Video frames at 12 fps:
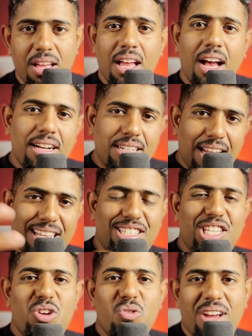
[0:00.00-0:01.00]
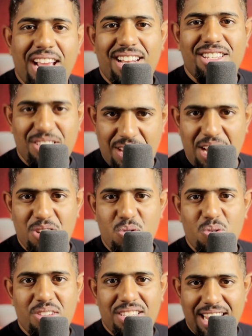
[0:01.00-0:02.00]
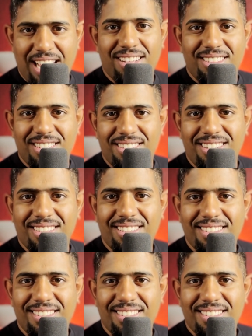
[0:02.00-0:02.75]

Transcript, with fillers: Until I see you again, stay true, stay consistent.